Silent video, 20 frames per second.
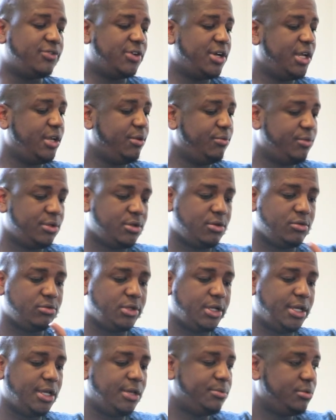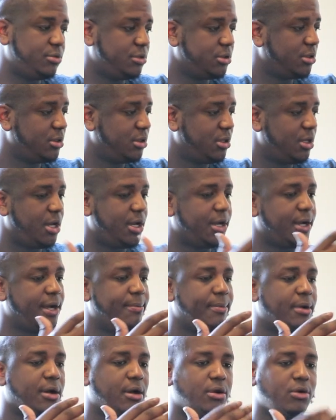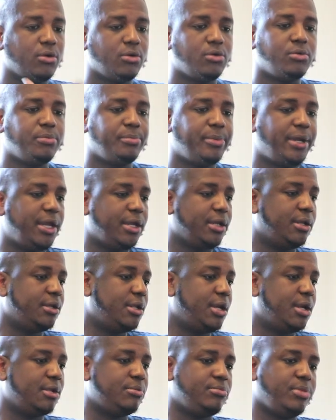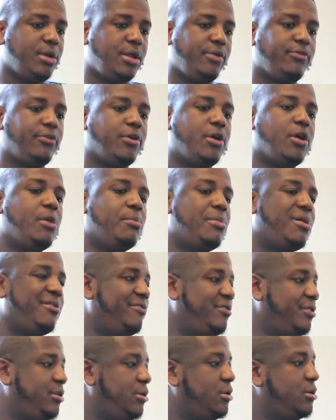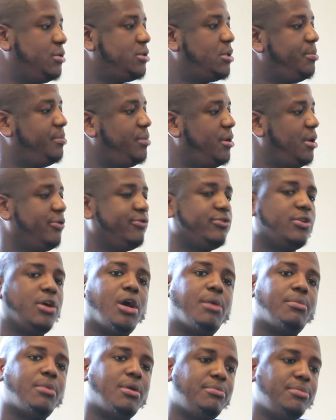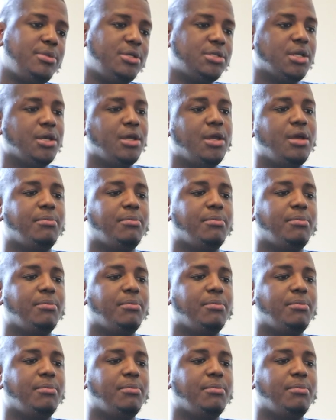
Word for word: I ain't with no labels. I got my own backing. I pay for all my videos. I'm paying for all my mix.